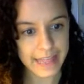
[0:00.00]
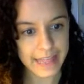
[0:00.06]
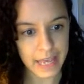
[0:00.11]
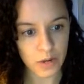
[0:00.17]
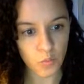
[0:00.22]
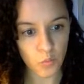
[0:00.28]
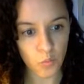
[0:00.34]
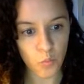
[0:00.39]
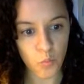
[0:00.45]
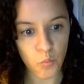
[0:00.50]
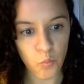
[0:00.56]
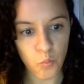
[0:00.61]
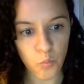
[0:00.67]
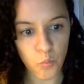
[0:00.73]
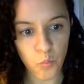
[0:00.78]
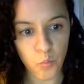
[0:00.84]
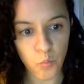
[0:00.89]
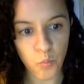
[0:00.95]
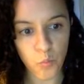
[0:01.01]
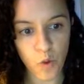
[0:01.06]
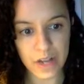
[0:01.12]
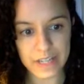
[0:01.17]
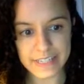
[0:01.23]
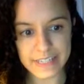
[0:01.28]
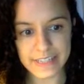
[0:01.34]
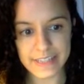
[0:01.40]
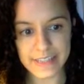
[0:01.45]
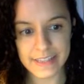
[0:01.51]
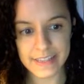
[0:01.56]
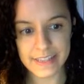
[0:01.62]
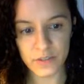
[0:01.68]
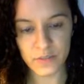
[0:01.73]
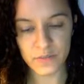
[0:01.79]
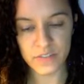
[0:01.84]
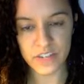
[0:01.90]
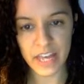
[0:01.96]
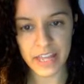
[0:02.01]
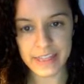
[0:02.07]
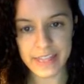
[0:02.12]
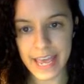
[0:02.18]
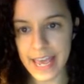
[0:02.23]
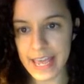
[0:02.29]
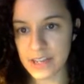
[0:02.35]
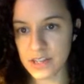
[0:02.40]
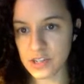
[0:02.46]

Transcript: And then once you've done